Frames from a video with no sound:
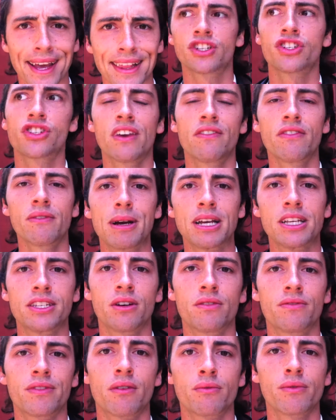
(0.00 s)
Just giving
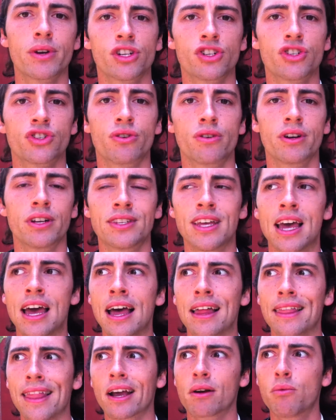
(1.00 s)
myself that reassurance,
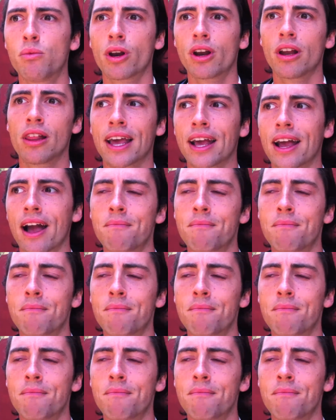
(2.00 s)
like what like